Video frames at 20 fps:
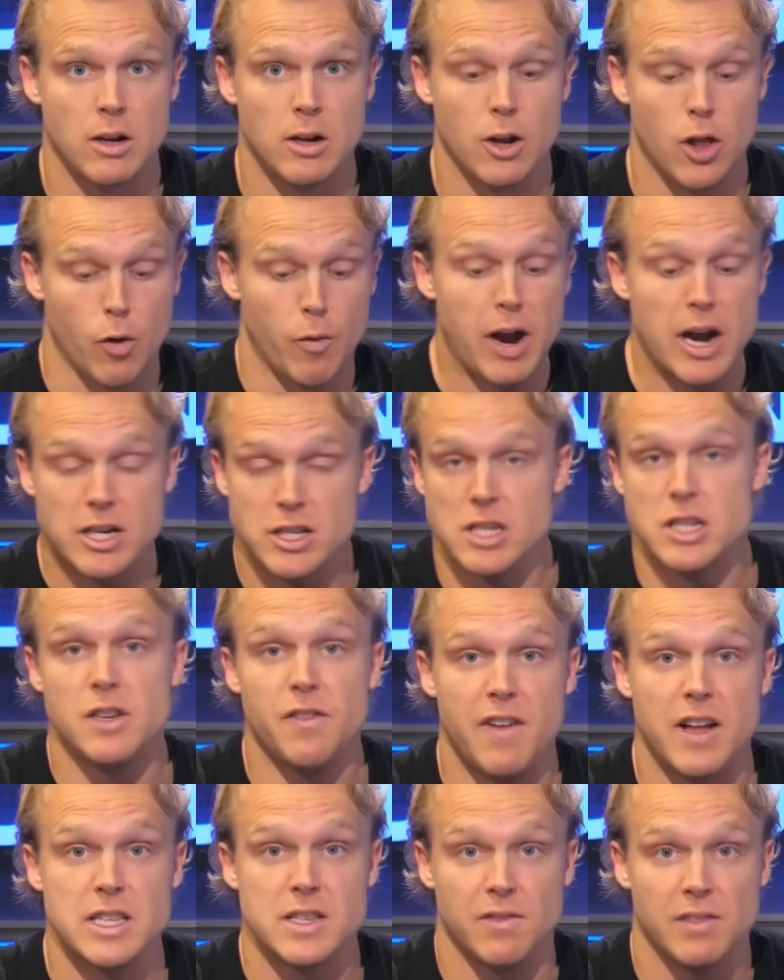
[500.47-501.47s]
The rest of this
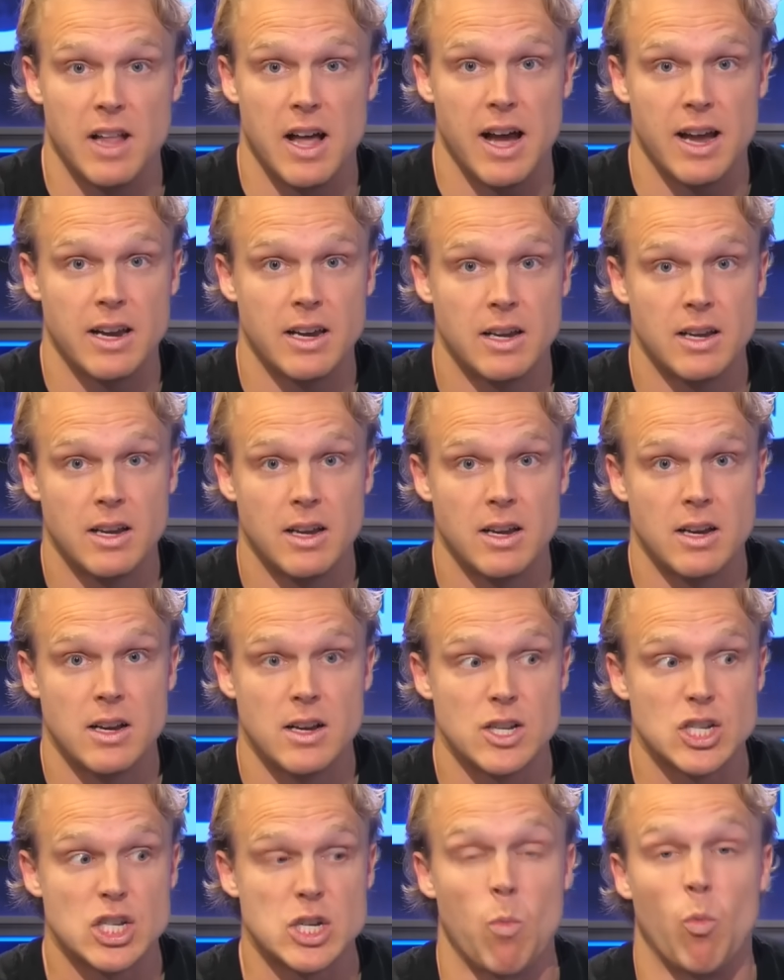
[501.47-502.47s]
defensive line,
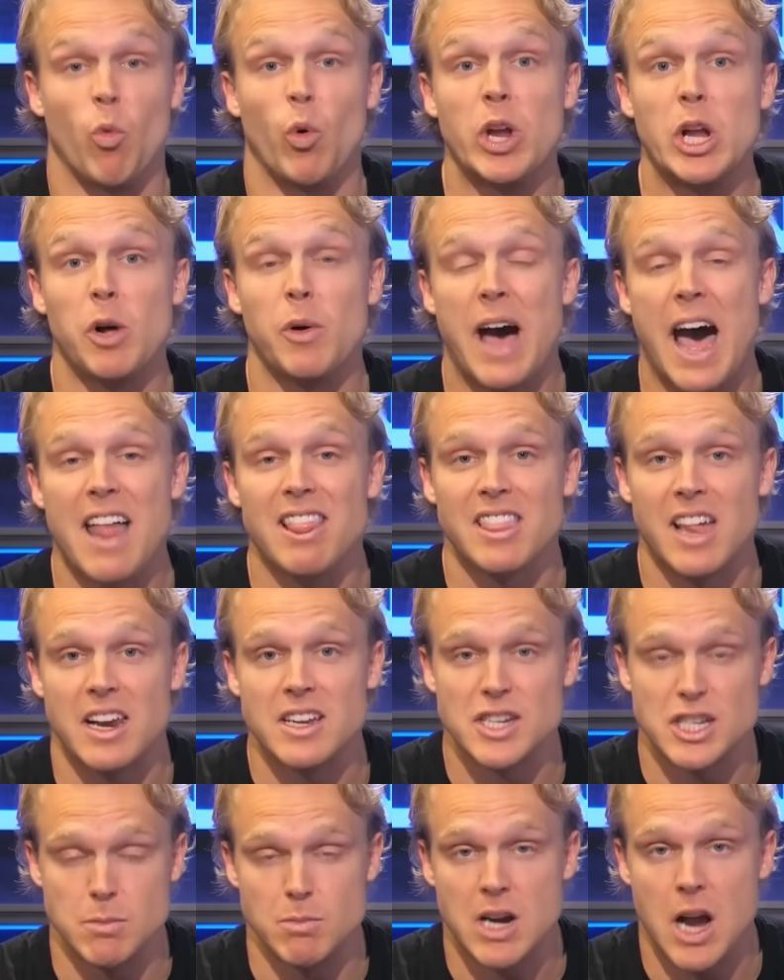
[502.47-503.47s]
some real
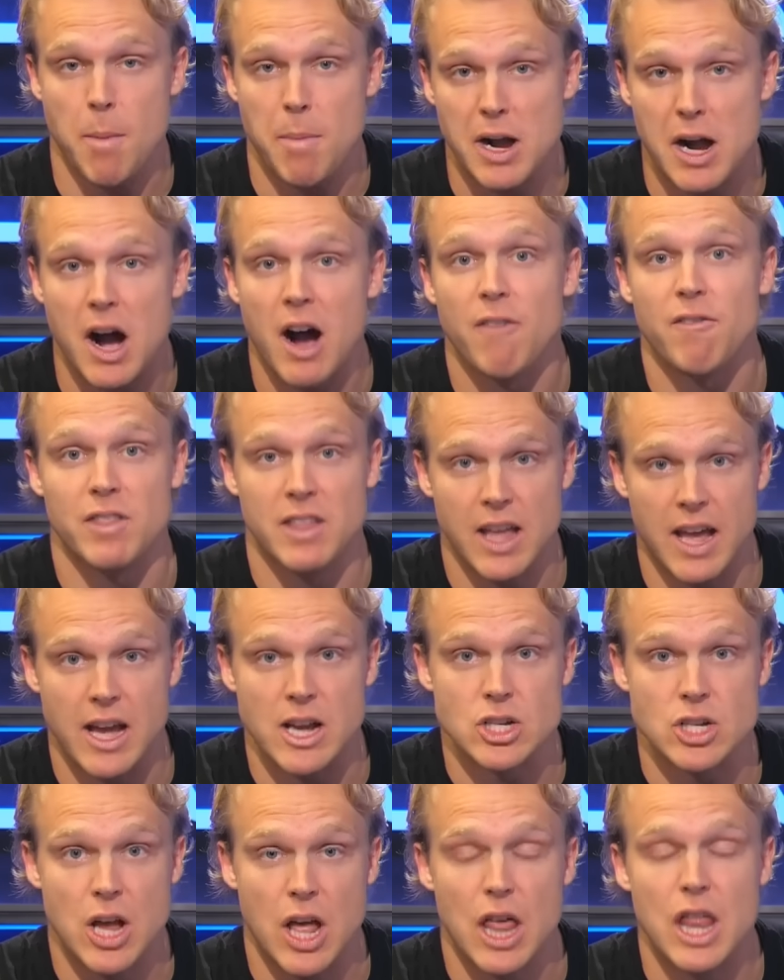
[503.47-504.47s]
athleticism coming off the
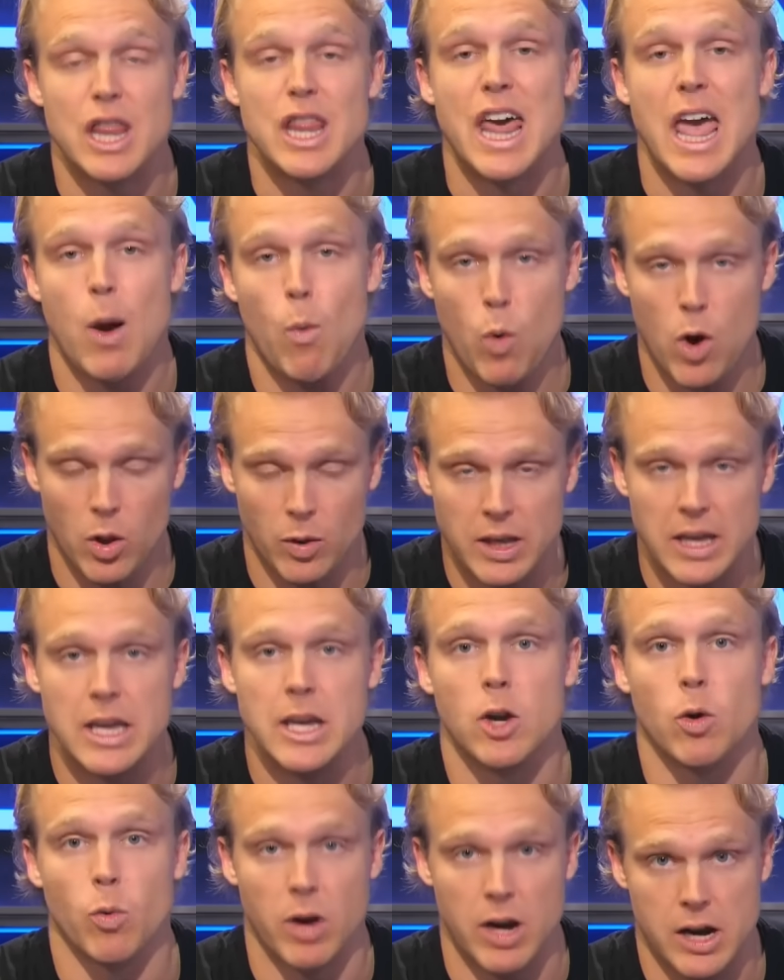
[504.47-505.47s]
edge. They will
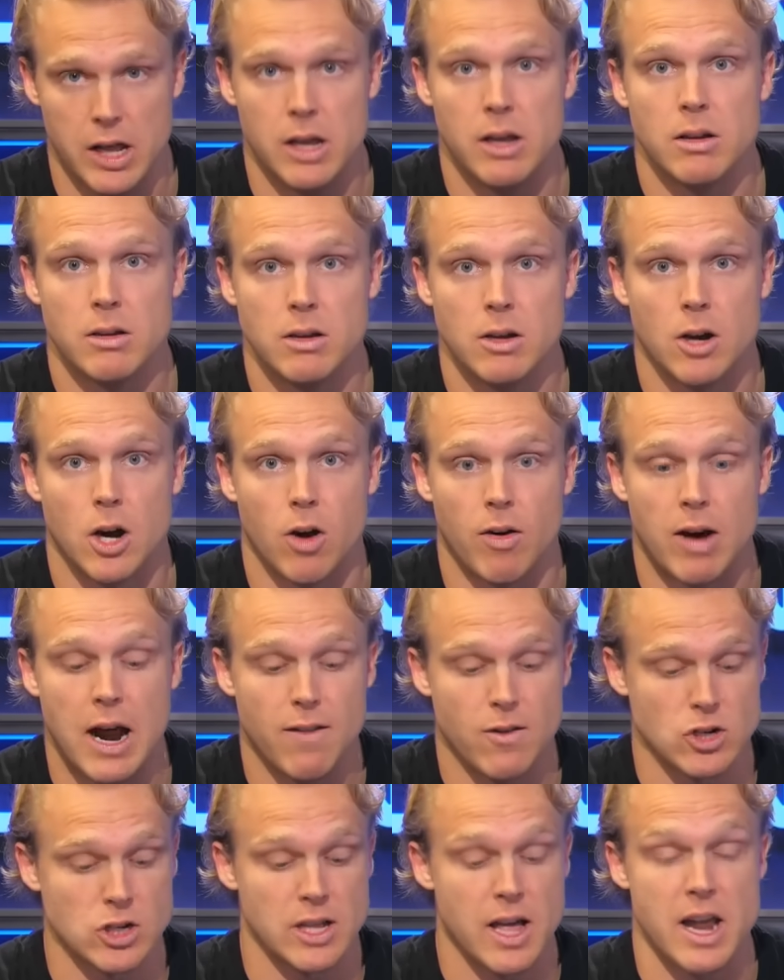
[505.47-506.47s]
eat greedy. All right,
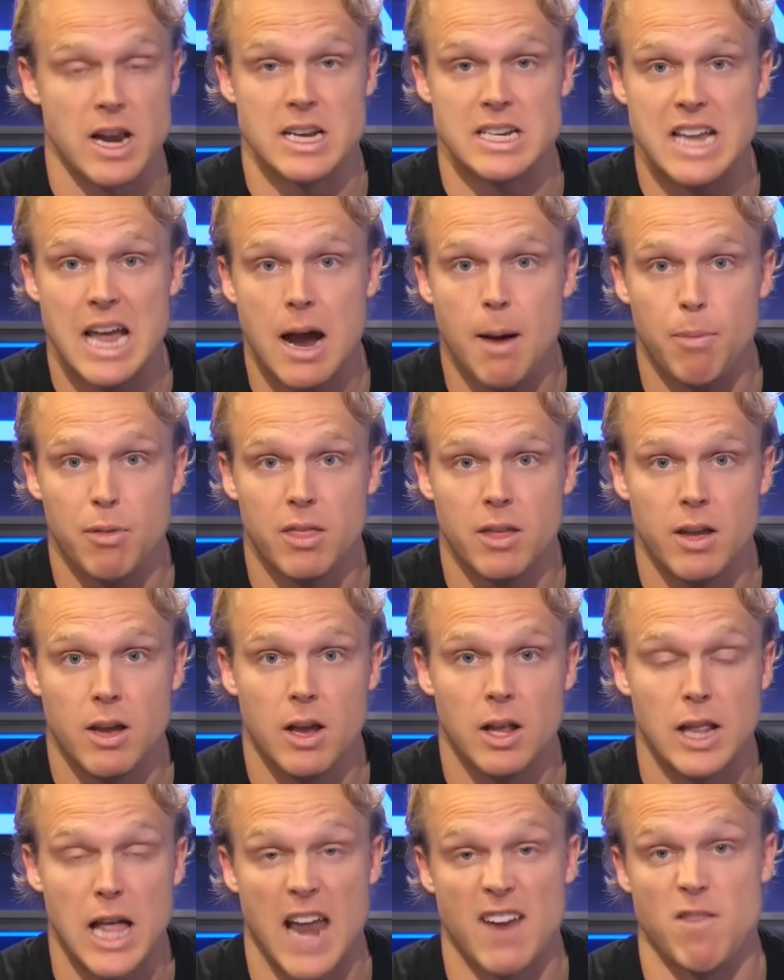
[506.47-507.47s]
there's a lot of depth,
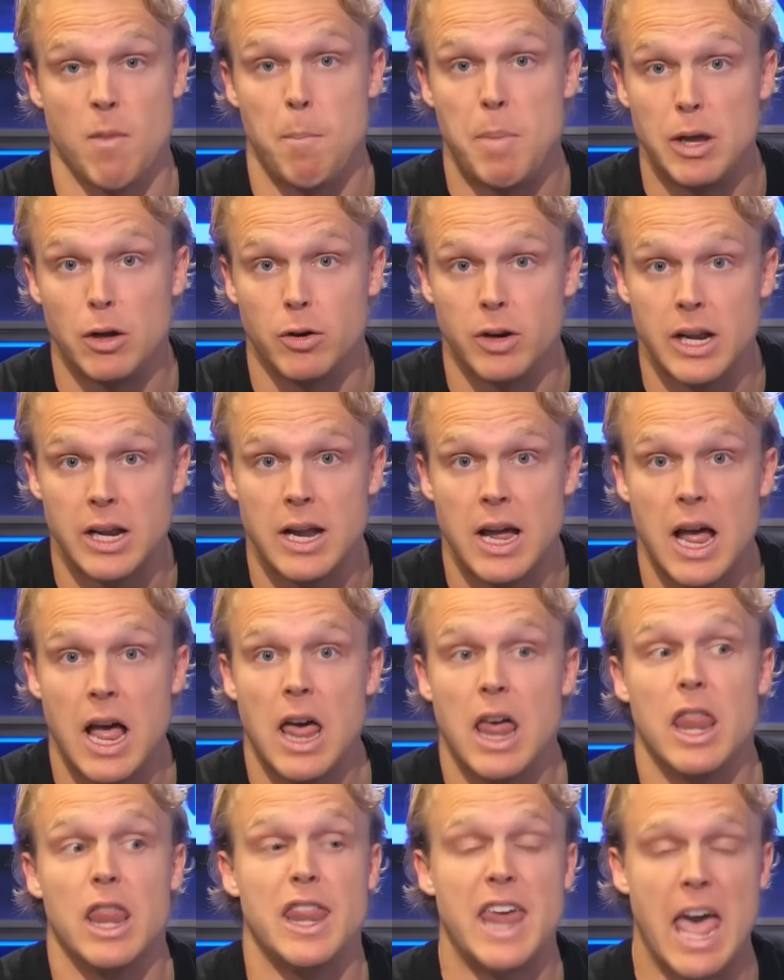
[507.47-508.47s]
a lot of ability.
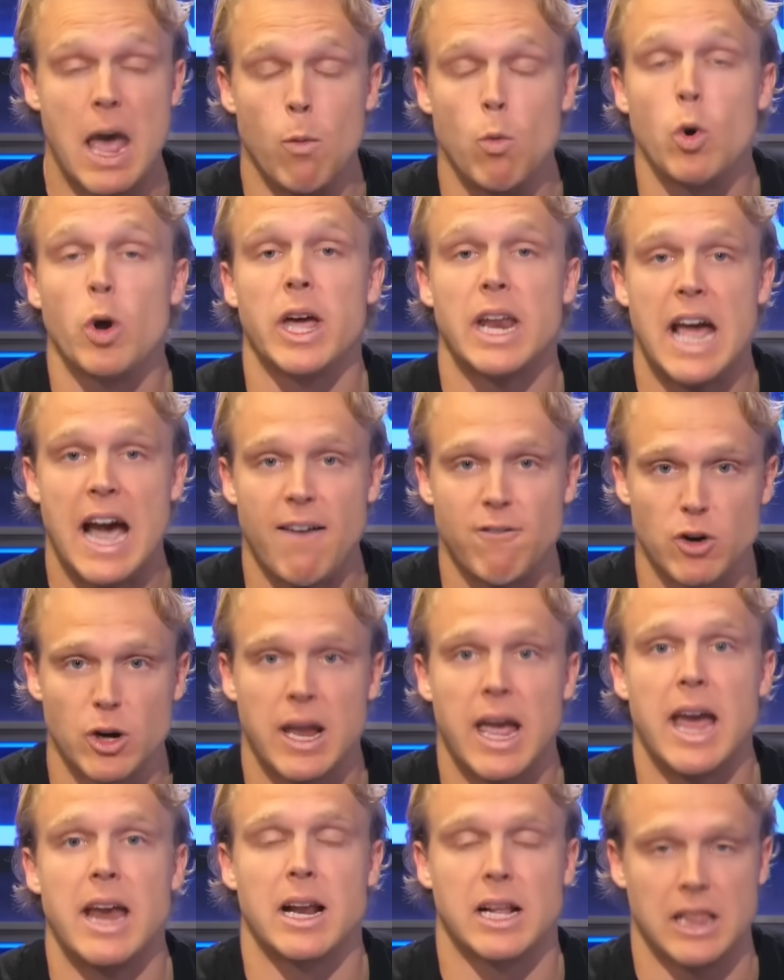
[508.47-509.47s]
They will get after
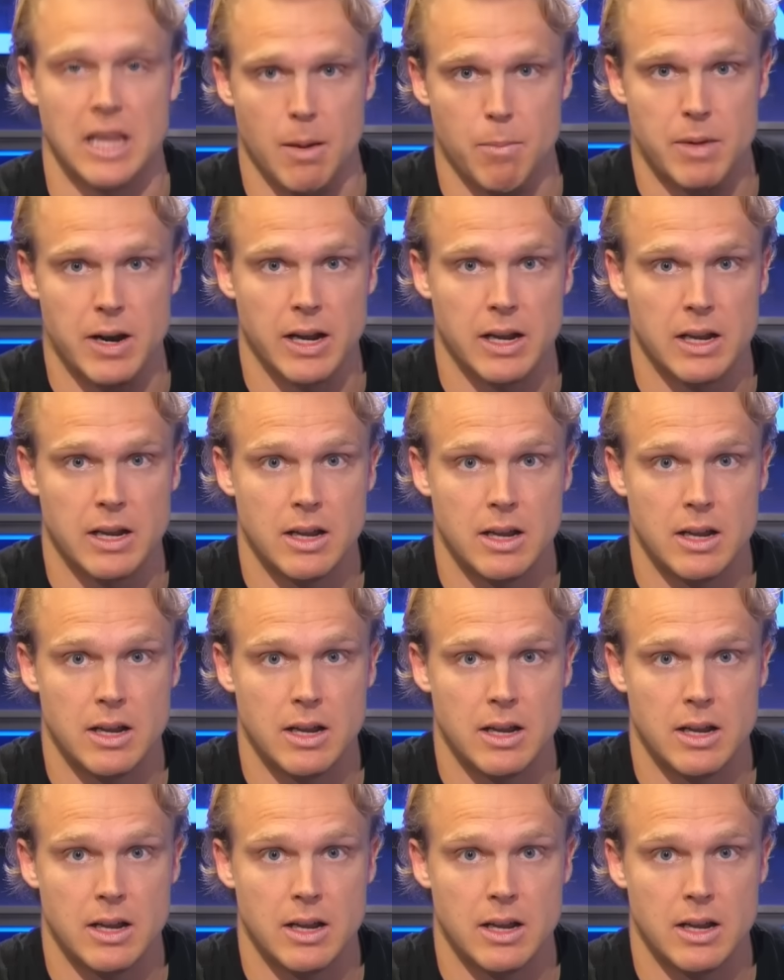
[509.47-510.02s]
Cade Klubnik.